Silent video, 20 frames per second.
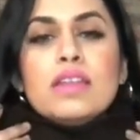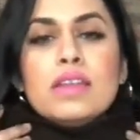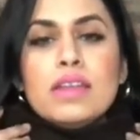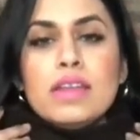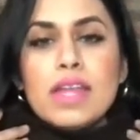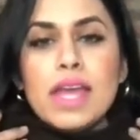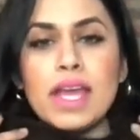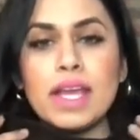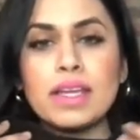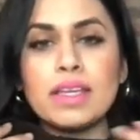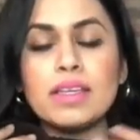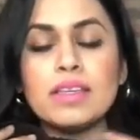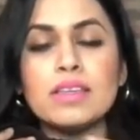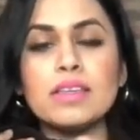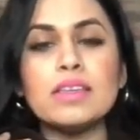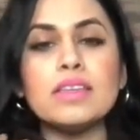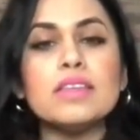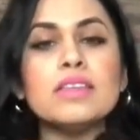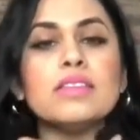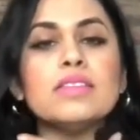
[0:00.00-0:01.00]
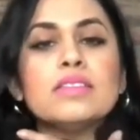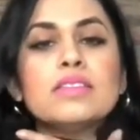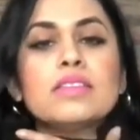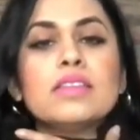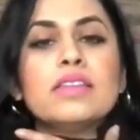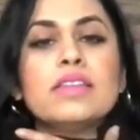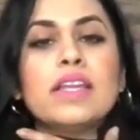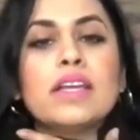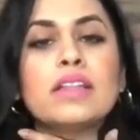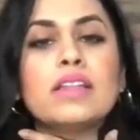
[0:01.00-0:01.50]
neck is
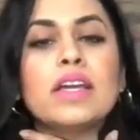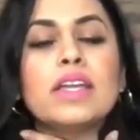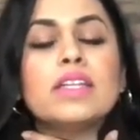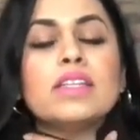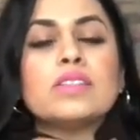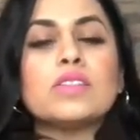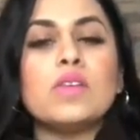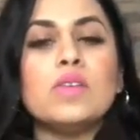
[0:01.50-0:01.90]
neckline is